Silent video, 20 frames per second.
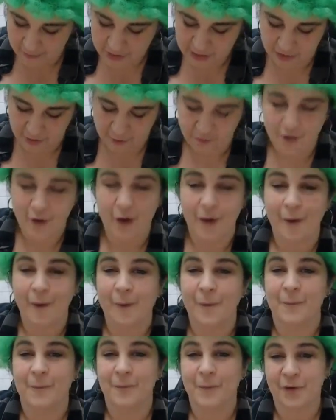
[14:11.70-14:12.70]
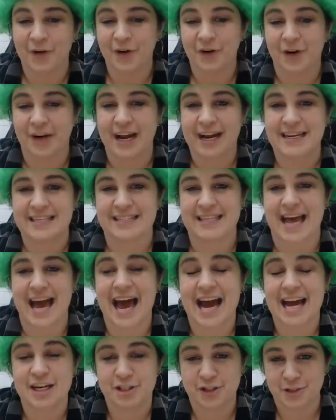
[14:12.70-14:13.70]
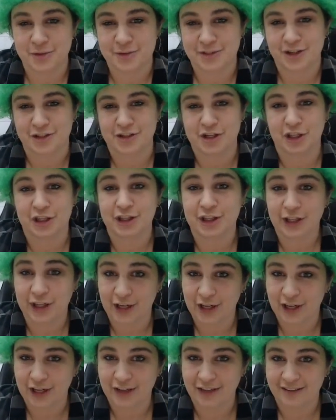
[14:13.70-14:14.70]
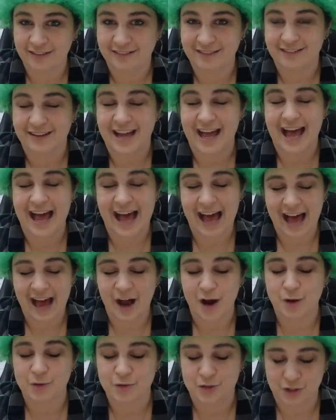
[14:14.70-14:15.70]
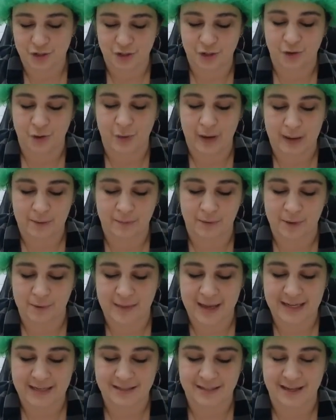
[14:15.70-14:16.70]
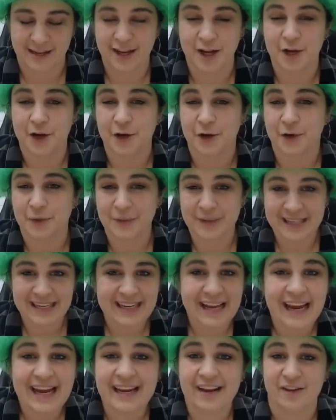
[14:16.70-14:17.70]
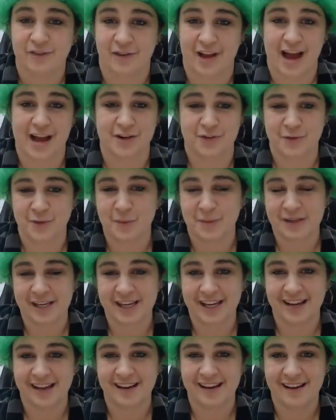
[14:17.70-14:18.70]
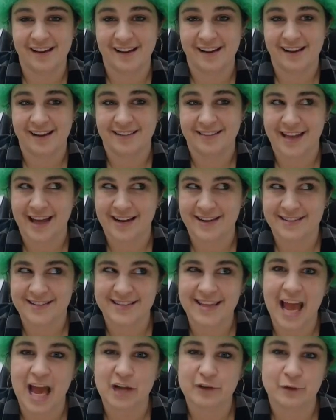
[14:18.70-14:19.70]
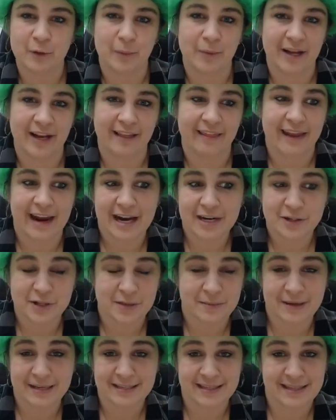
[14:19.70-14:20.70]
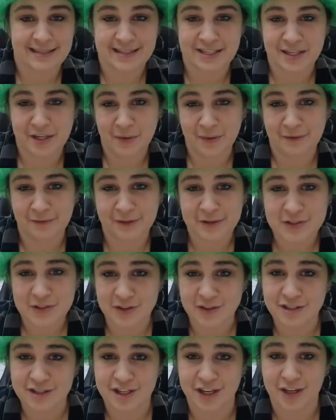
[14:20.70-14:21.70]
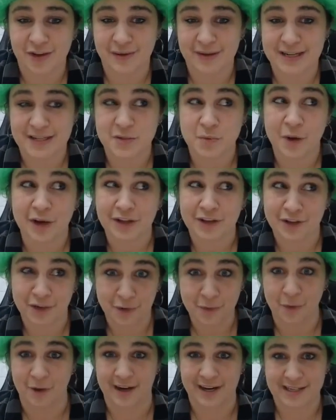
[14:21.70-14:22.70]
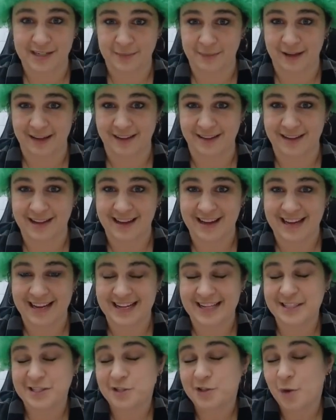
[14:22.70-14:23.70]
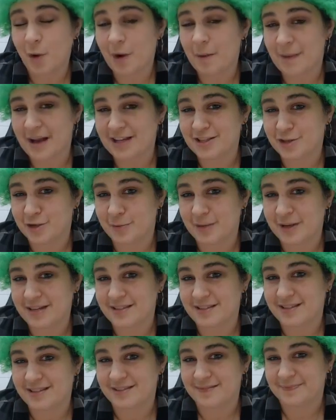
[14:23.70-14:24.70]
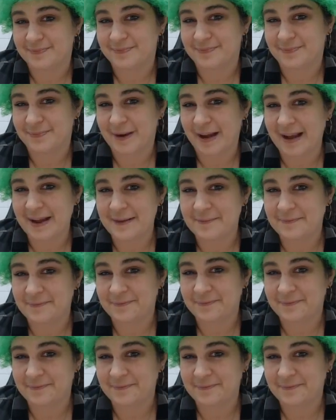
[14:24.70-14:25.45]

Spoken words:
yourself more grace as you start to learn how to implement creative cash flow planning? That is cash flow planning that actually makes sense to you and feels good to you and is what you want it to be. It's your masterpiece, right?